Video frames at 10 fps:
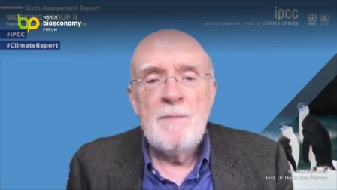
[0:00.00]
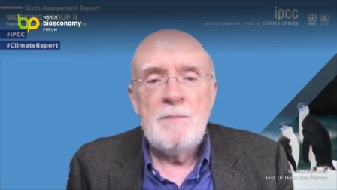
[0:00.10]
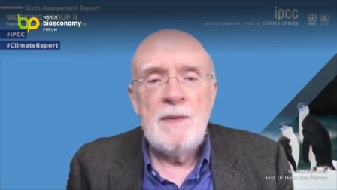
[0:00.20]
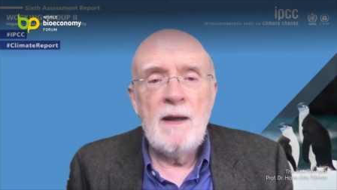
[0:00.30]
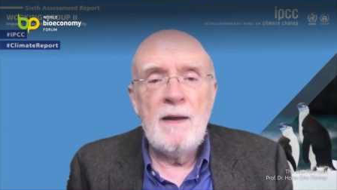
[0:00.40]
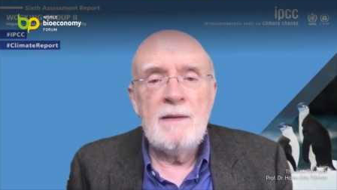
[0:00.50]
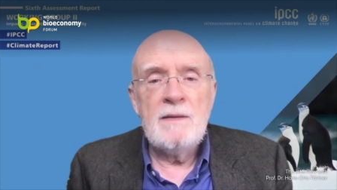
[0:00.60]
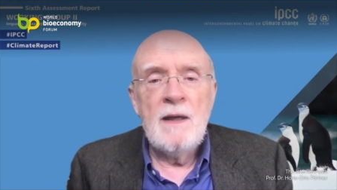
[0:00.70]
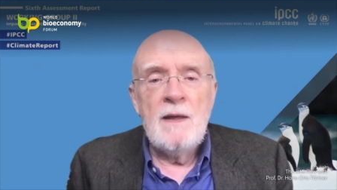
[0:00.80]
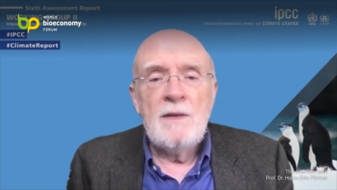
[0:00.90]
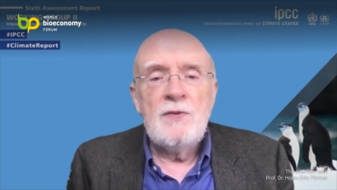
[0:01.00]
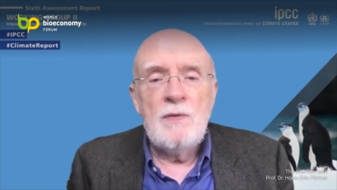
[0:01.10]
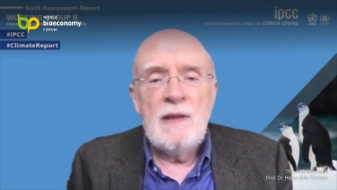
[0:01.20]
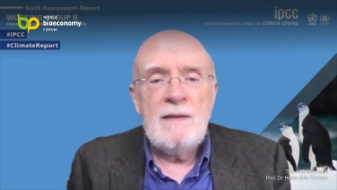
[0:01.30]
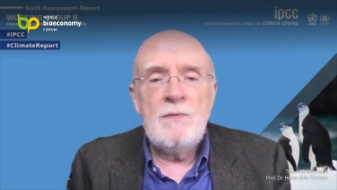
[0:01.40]
behind. So
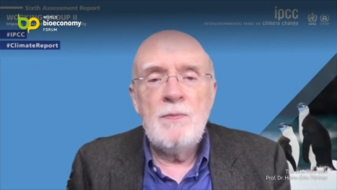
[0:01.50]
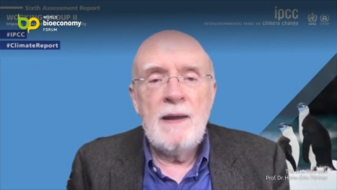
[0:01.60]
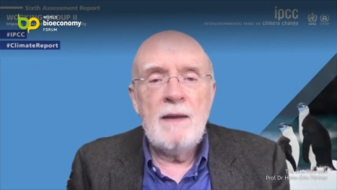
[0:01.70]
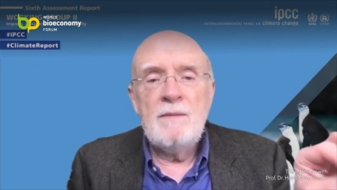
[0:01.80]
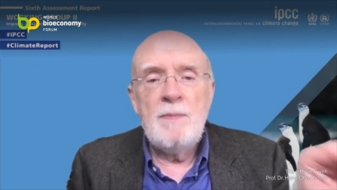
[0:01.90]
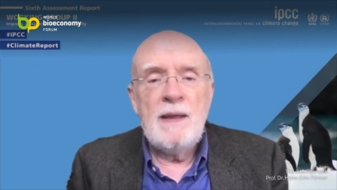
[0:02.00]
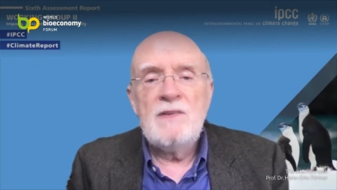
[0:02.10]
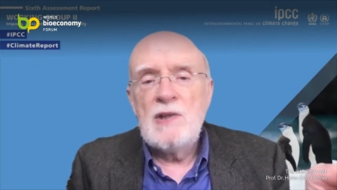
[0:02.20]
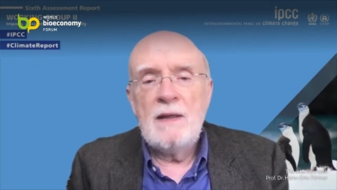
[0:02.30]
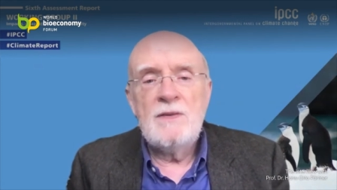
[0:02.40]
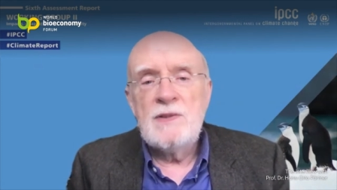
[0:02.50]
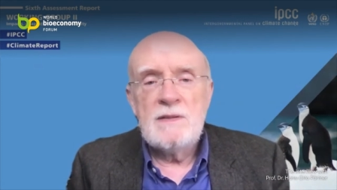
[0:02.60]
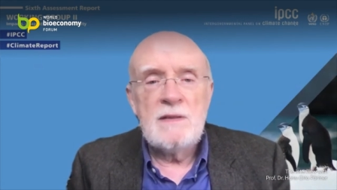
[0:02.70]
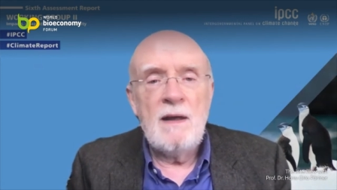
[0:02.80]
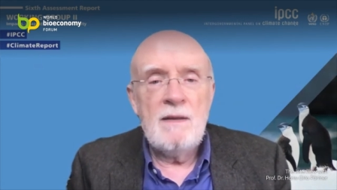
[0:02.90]
that's where the big
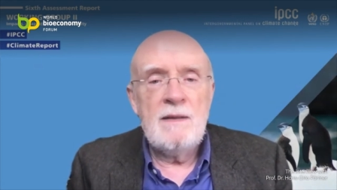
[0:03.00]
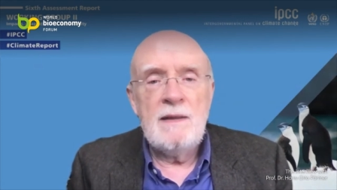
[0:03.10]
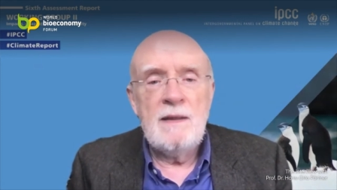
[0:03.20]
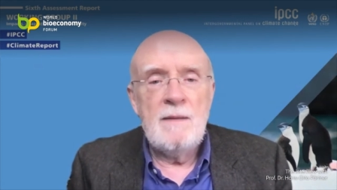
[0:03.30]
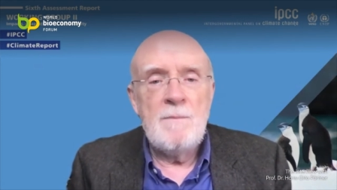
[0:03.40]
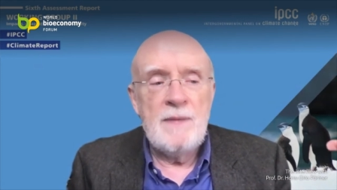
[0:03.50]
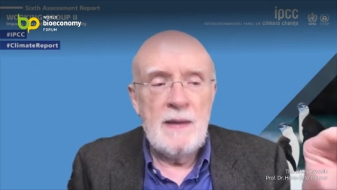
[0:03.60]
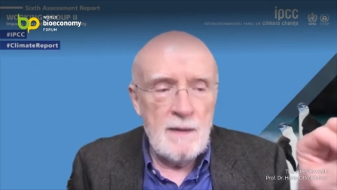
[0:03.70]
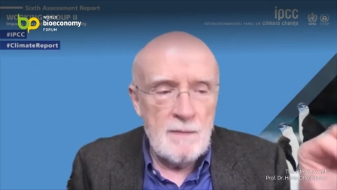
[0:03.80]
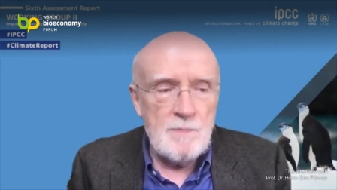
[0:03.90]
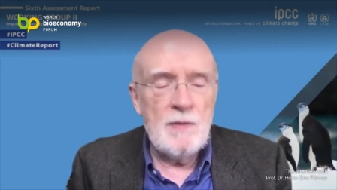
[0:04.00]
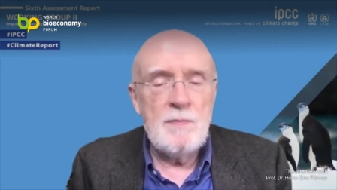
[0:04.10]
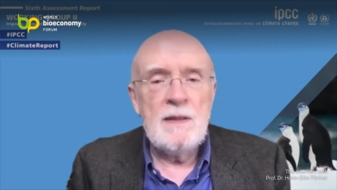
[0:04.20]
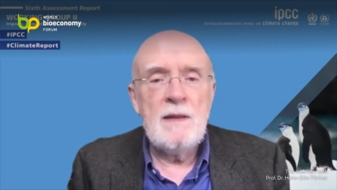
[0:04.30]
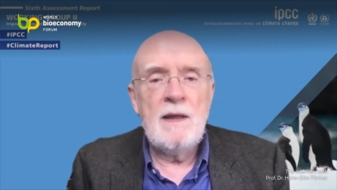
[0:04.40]
challenges are, the
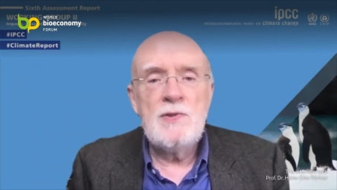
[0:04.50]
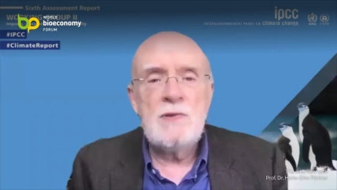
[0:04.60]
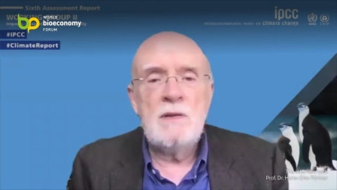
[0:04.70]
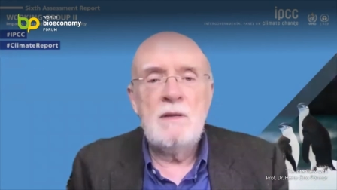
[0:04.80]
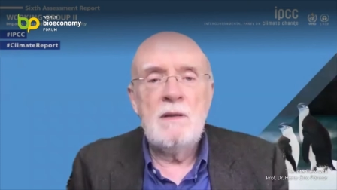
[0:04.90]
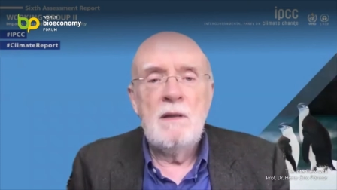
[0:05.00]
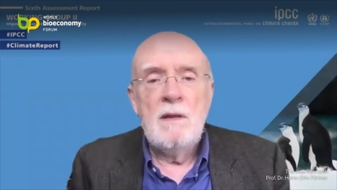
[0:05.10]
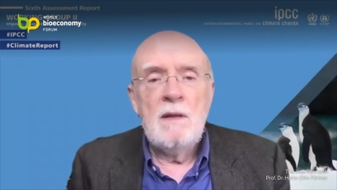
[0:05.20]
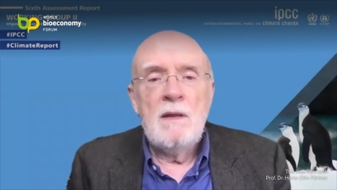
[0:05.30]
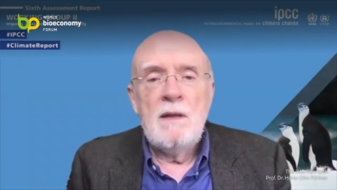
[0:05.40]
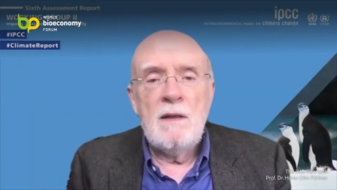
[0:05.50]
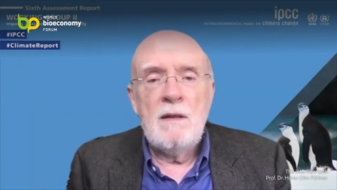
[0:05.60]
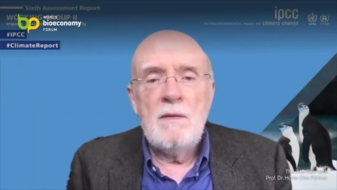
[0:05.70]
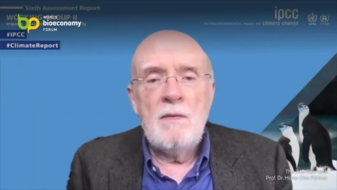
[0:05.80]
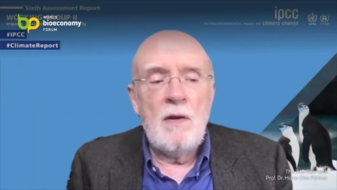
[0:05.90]
implementation
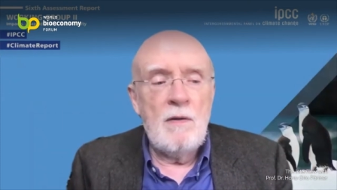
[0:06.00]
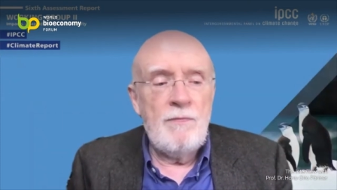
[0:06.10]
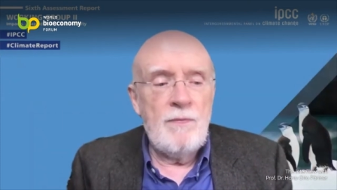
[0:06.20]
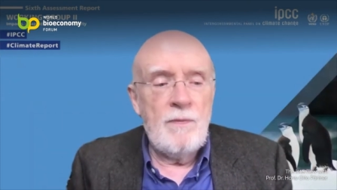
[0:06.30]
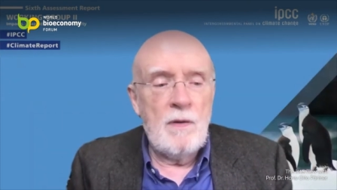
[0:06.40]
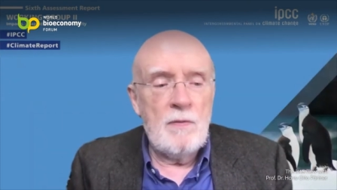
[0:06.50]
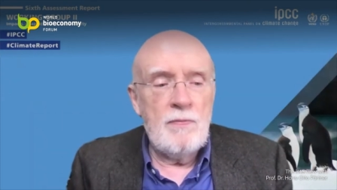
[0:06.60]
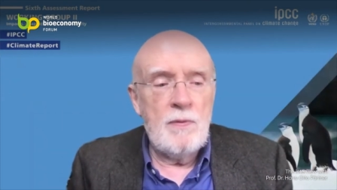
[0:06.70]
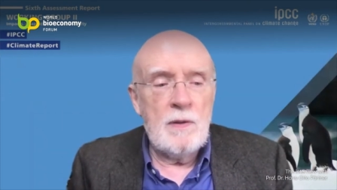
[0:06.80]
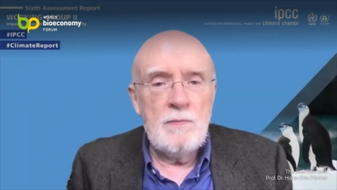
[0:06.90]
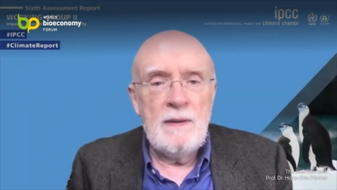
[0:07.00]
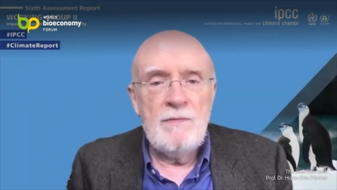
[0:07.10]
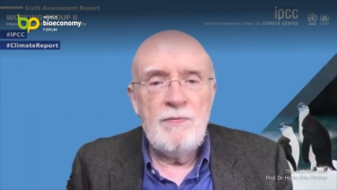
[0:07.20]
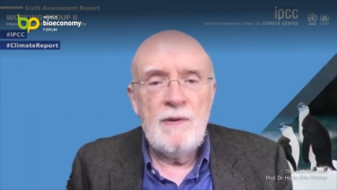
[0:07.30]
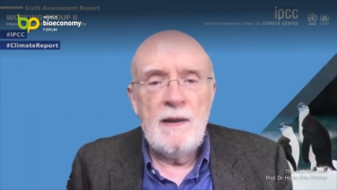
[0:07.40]
uh, of, of what
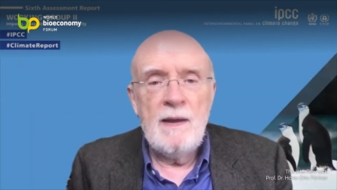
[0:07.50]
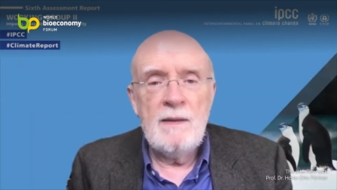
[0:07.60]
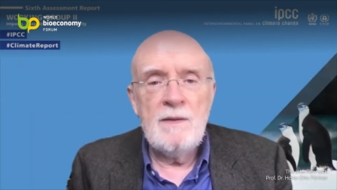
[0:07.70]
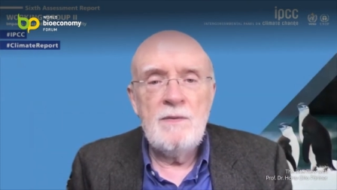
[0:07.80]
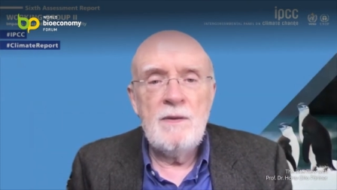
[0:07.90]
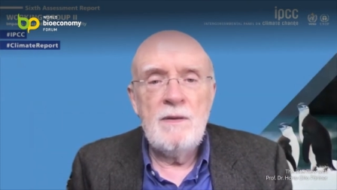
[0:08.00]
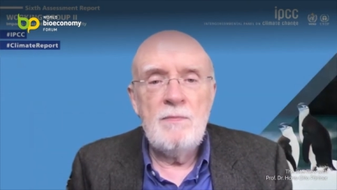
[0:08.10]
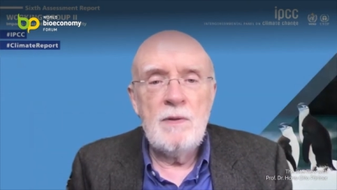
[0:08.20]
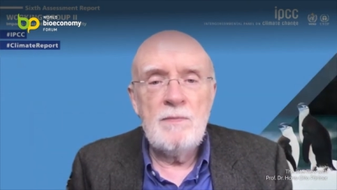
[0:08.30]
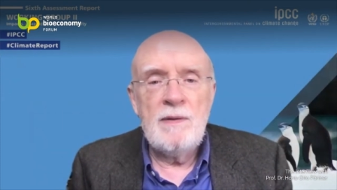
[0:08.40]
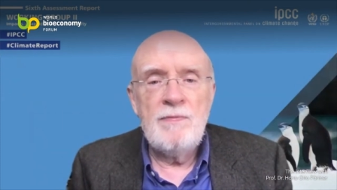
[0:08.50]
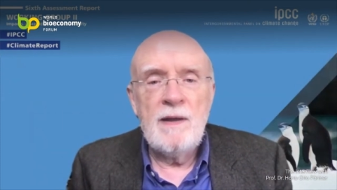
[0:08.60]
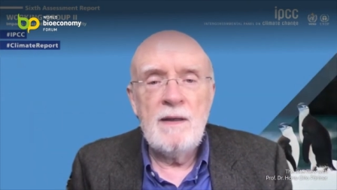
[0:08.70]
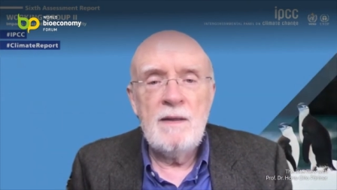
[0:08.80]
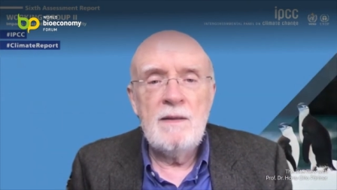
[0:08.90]
we've had, uh, what we've
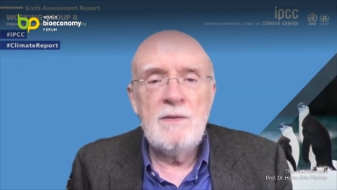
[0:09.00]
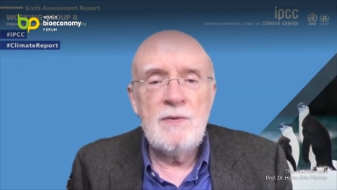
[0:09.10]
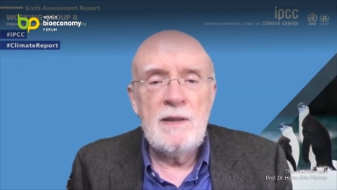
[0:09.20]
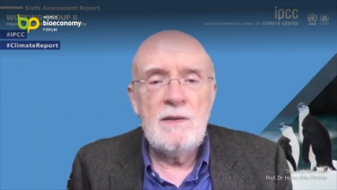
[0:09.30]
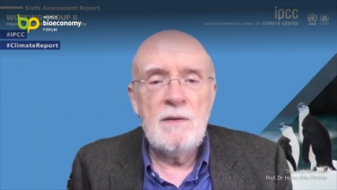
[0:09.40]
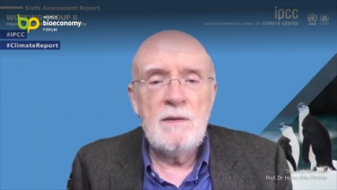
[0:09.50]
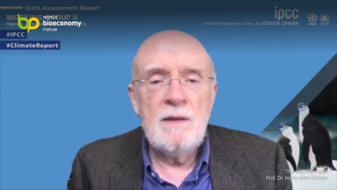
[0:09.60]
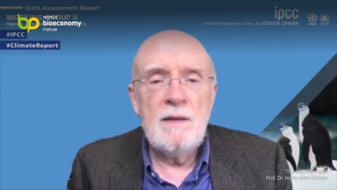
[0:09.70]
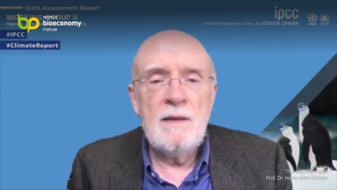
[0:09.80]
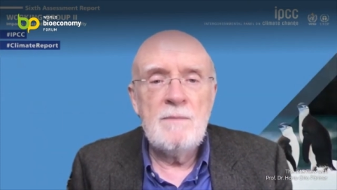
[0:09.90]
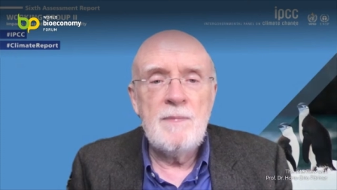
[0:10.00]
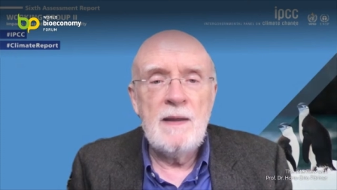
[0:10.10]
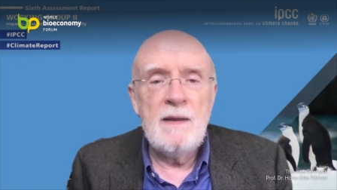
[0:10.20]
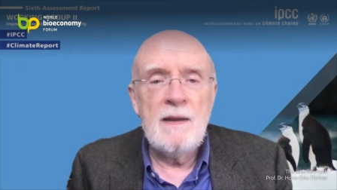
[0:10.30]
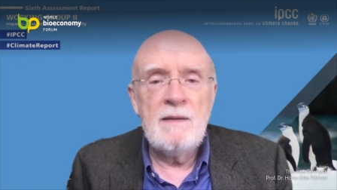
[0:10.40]
had agreed on um,
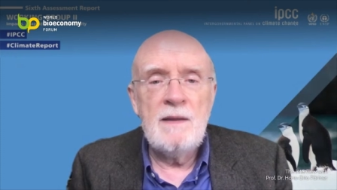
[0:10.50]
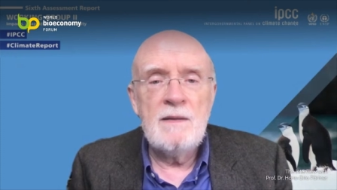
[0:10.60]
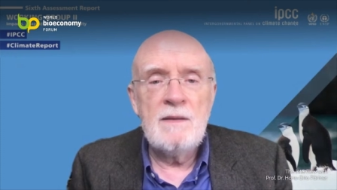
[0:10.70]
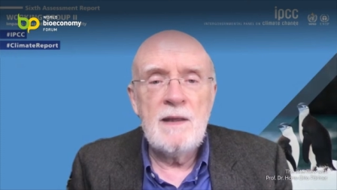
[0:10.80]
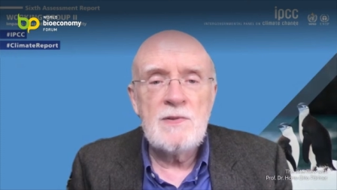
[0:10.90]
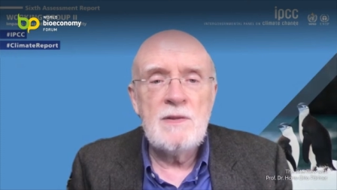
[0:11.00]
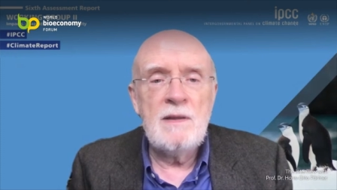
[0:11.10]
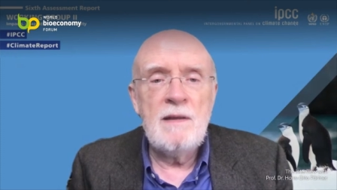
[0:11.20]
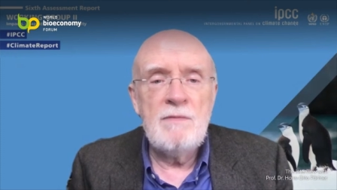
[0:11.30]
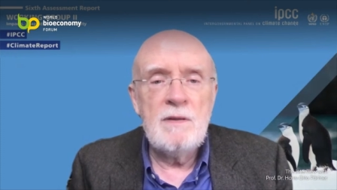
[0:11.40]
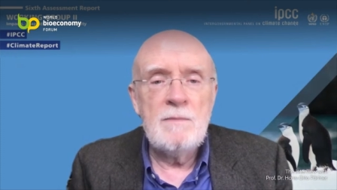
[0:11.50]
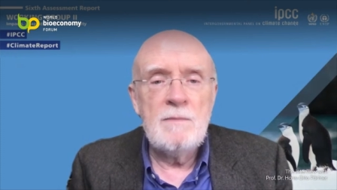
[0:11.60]
at the international level.